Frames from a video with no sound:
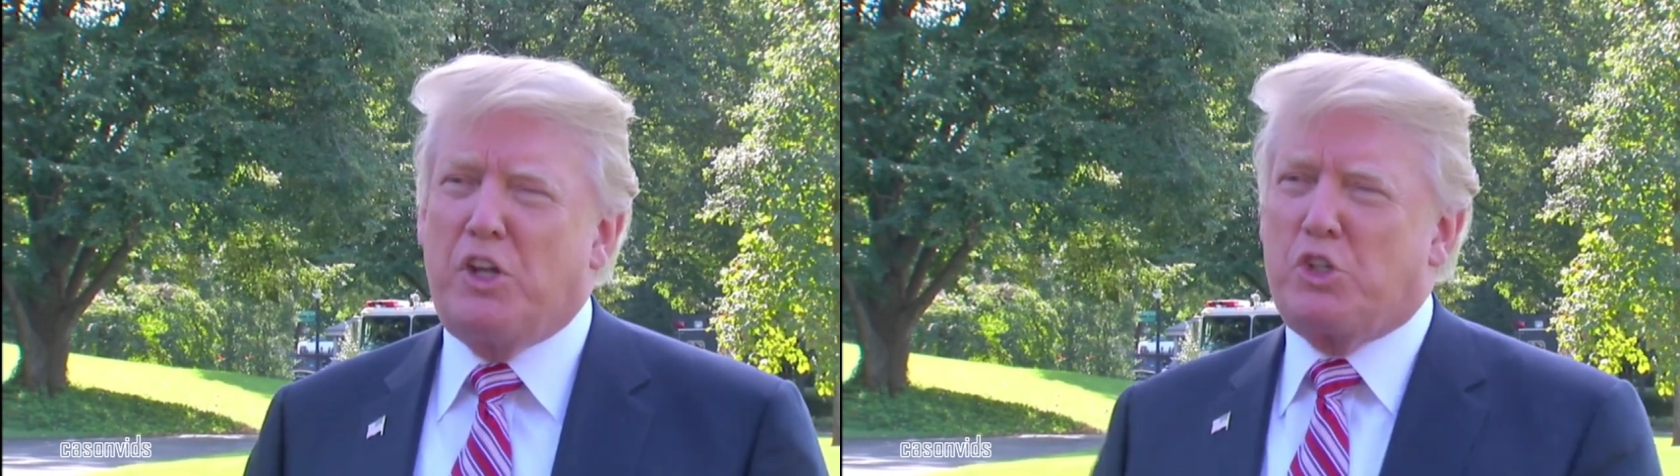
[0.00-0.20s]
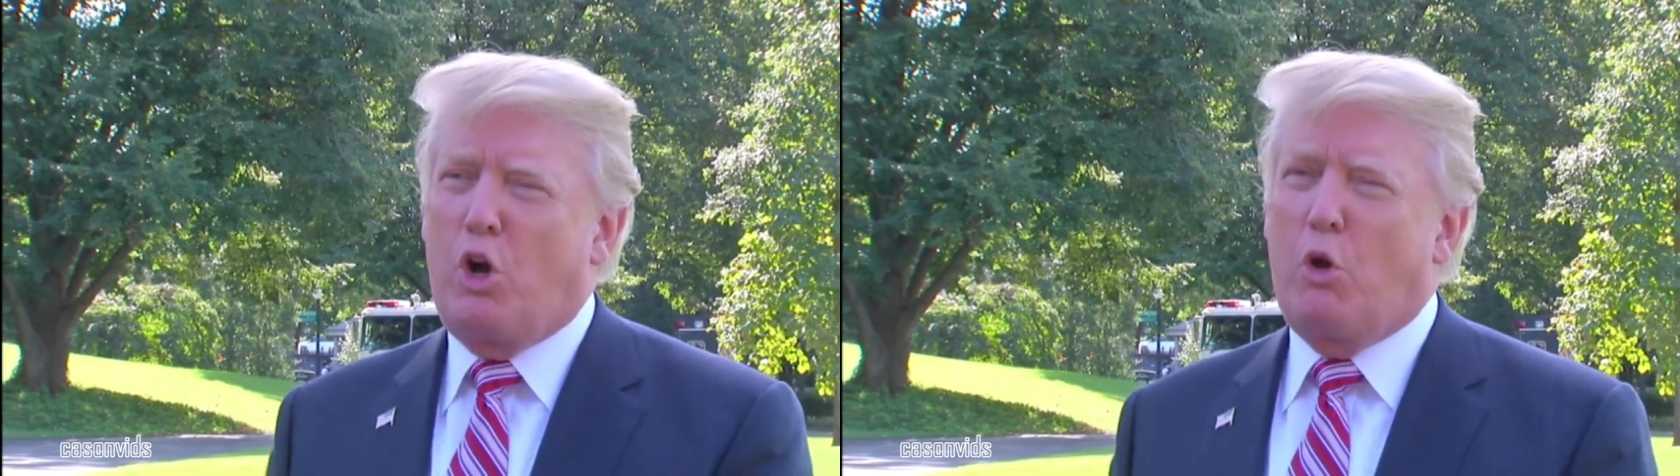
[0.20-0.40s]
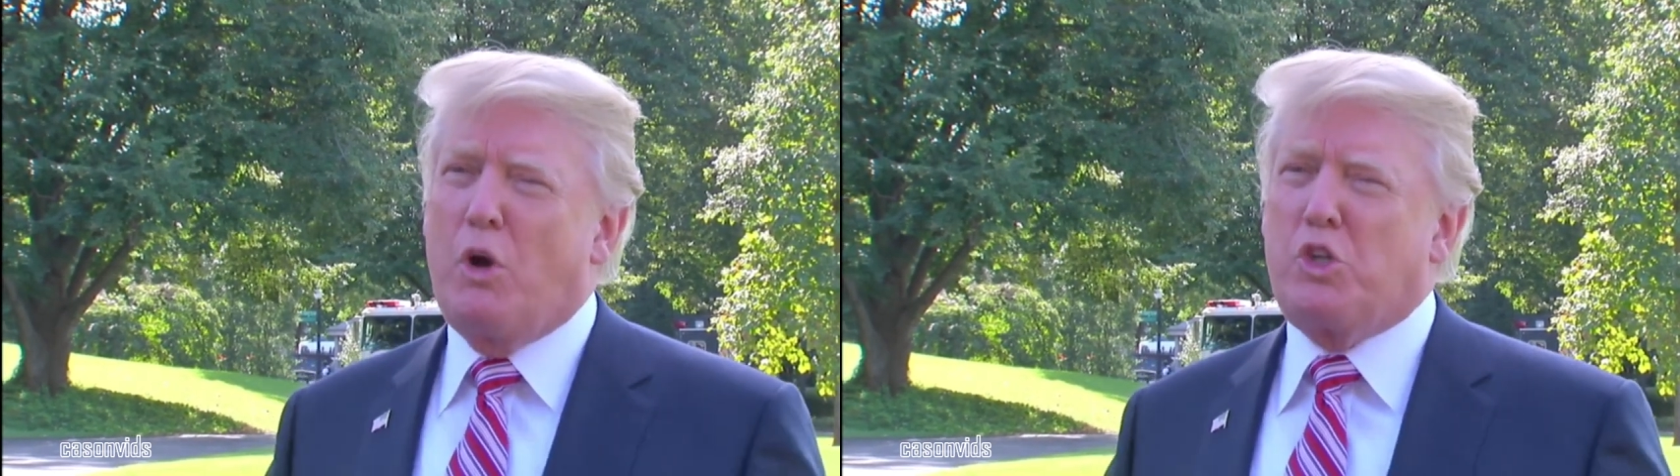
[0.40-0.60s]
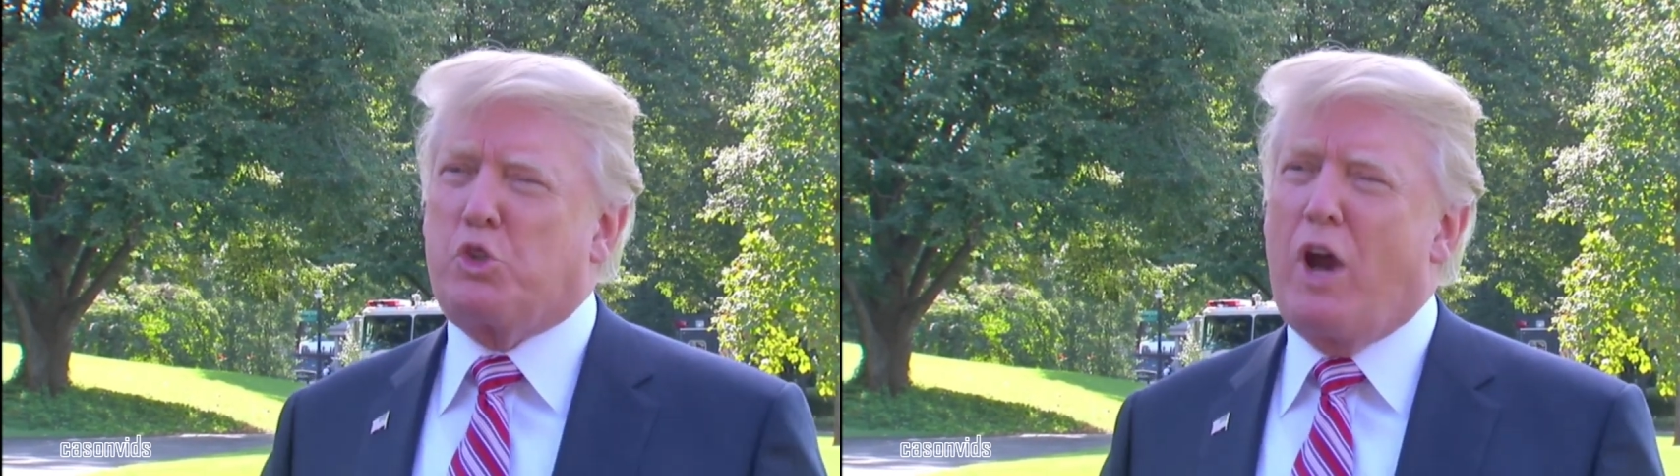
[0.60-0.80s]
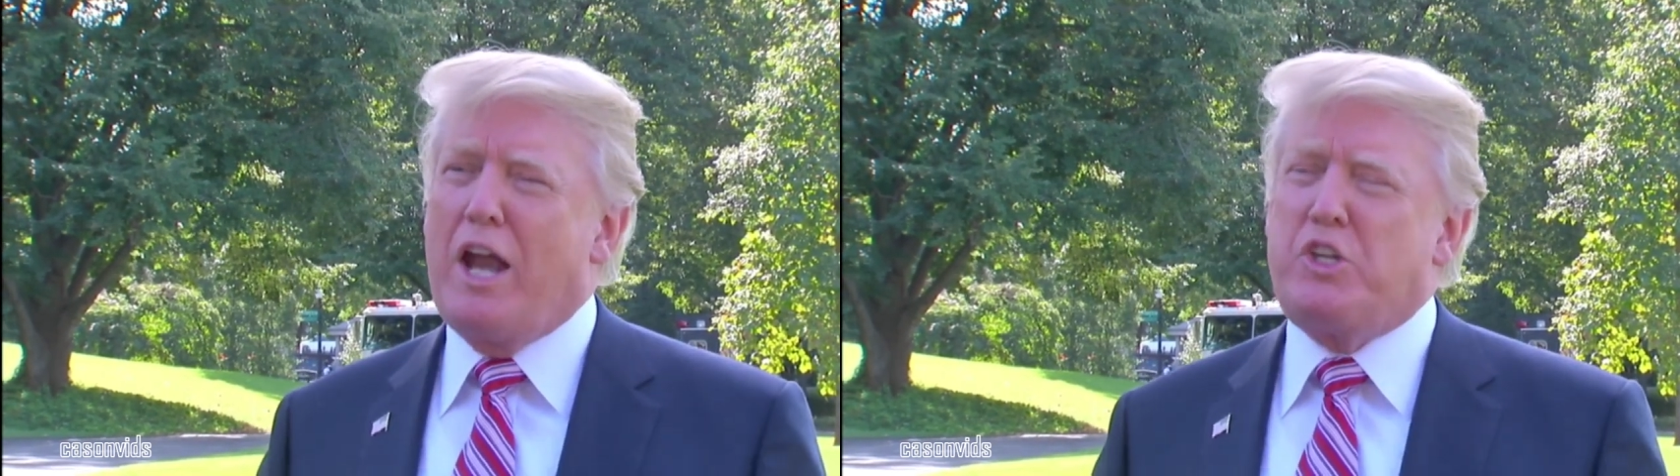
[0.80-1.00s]
it's always
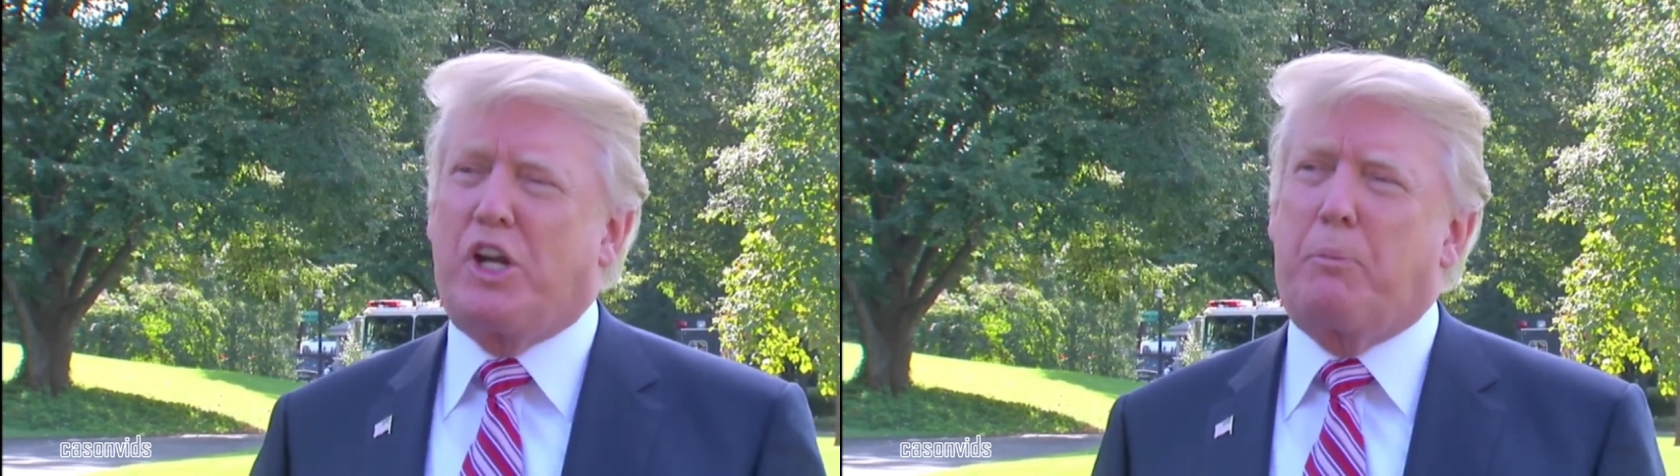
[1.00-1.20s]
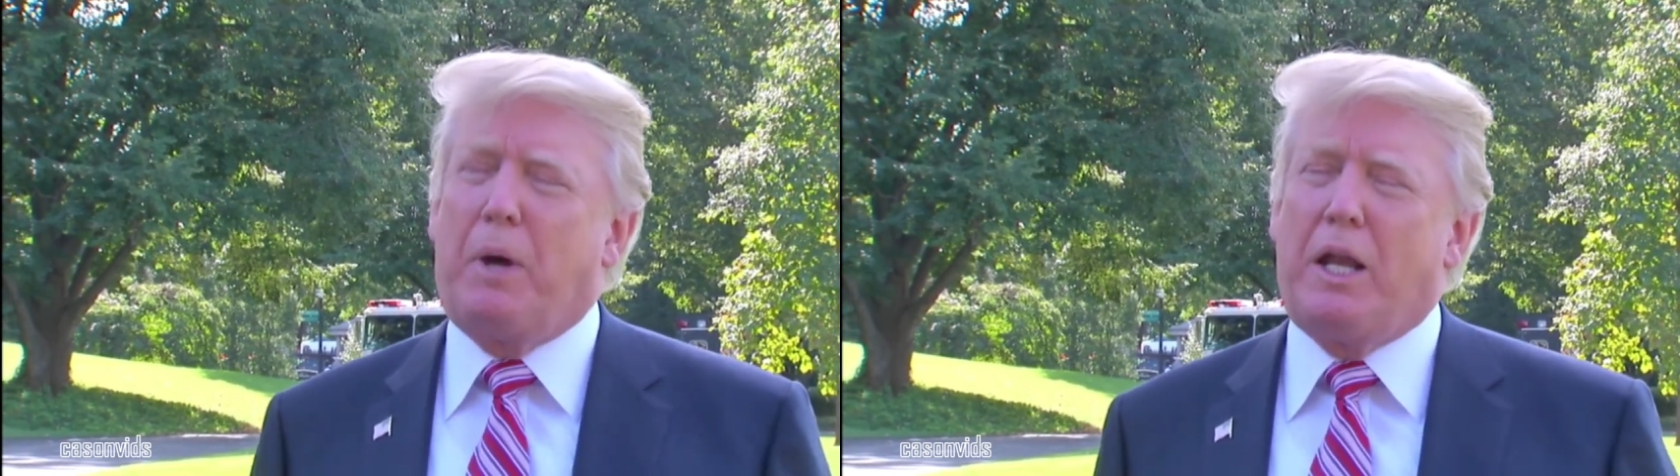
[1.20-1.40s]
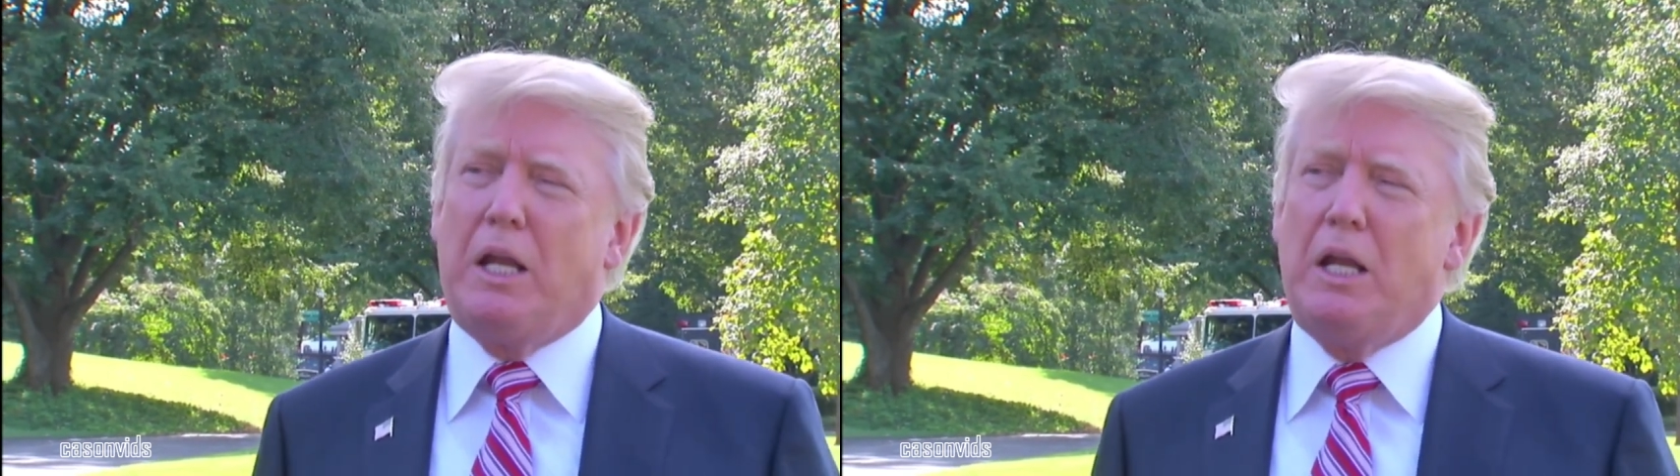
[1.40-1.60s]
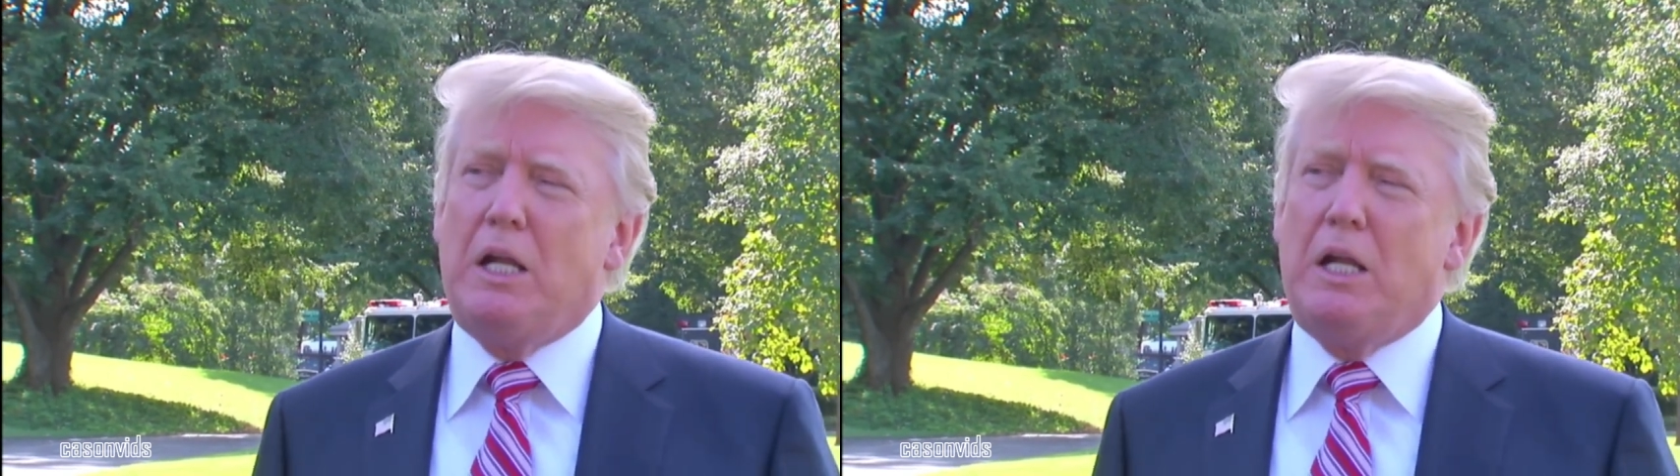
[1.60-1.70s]
tragic, but